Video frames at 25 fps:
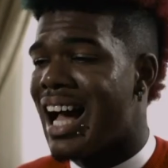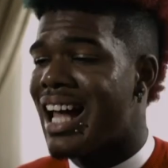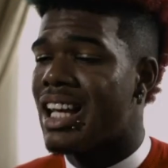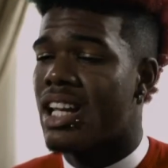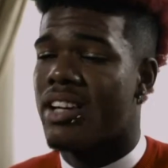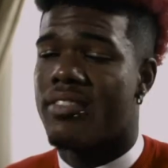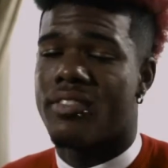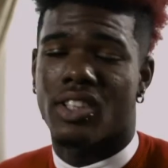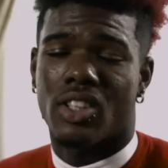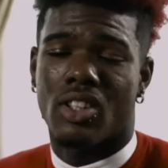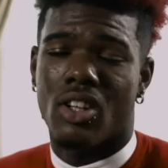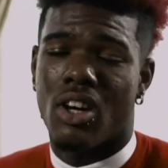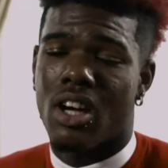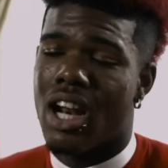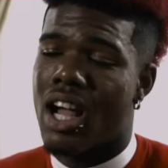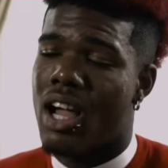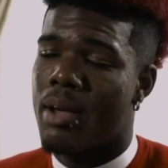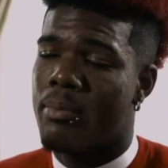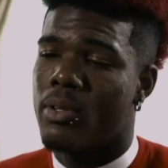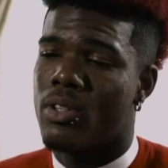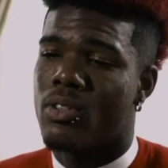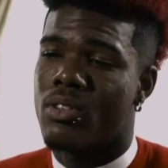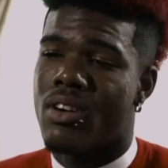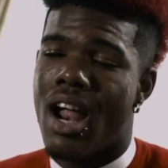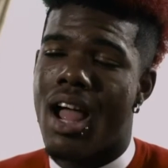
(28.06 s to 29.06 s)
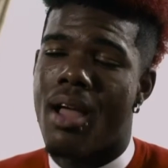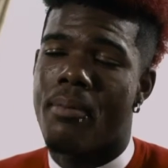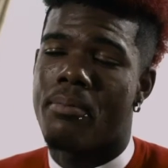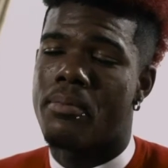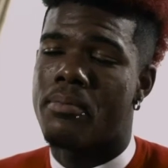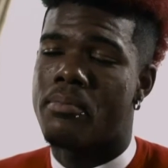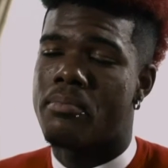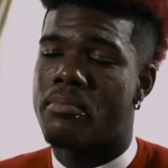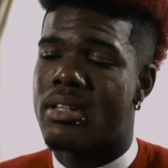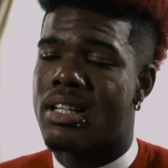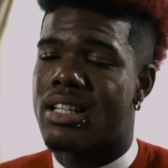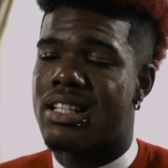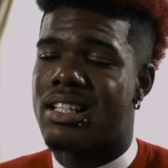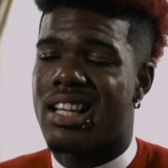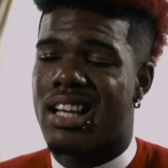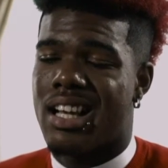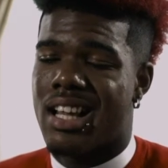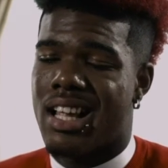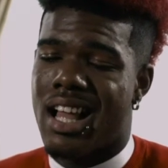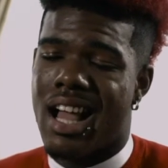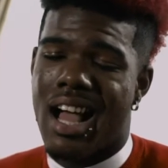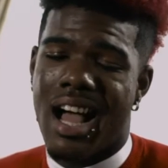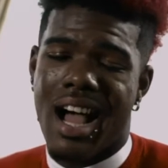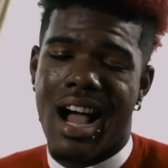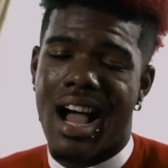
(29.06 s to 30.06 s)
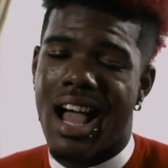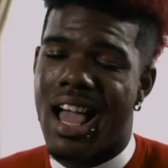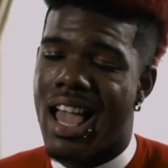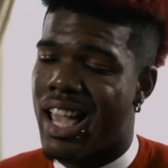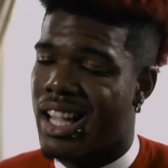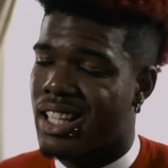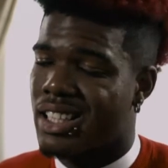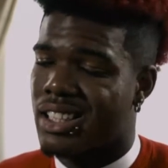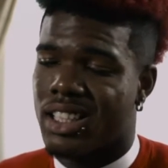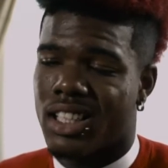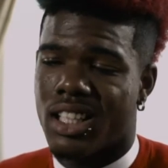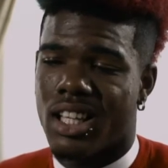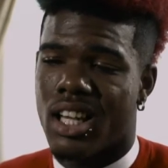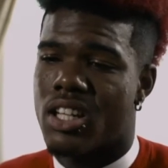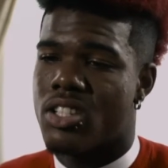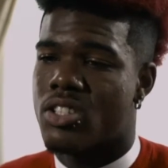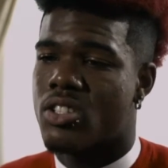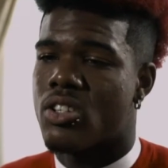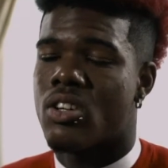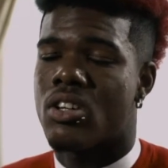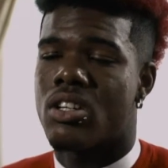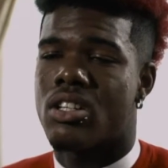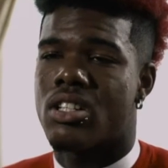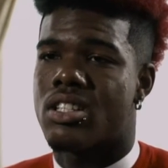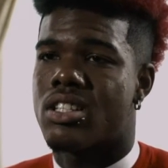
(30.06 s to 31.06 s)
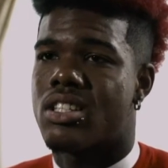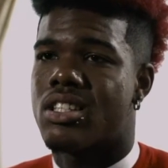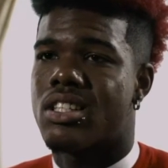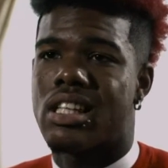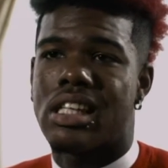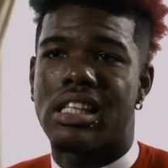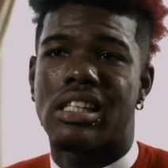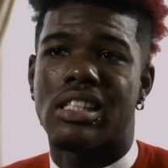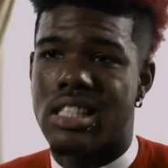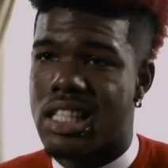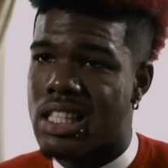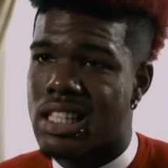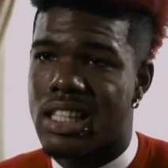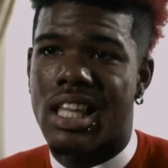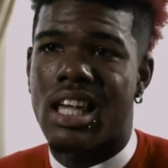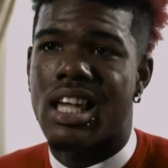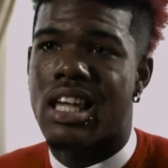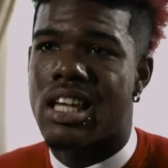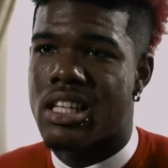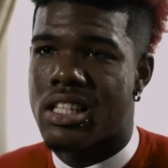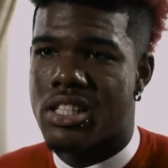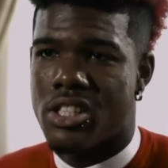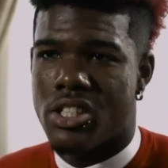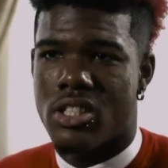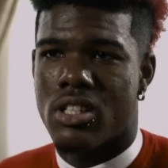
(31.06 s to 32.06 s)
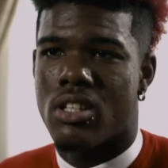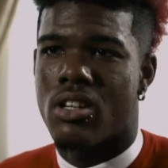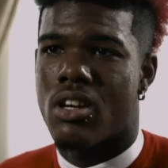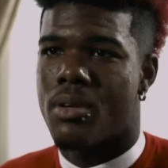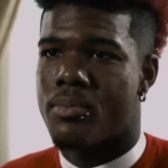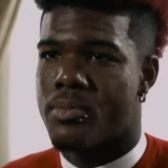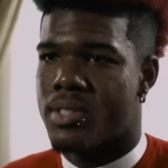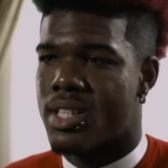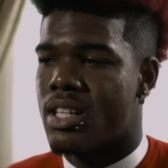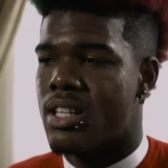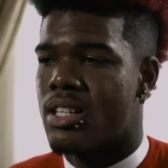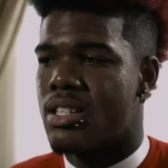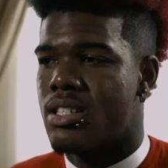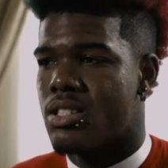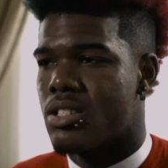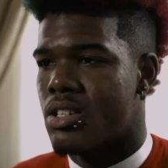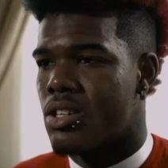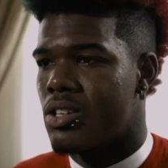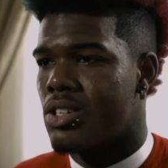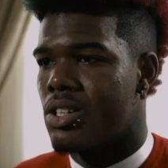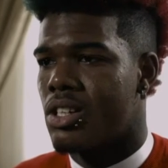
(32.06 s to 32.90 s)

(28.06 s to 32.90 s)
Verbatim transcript: never thought I'd be rapping, but I actually catch on to things, you know what I'm saying? So.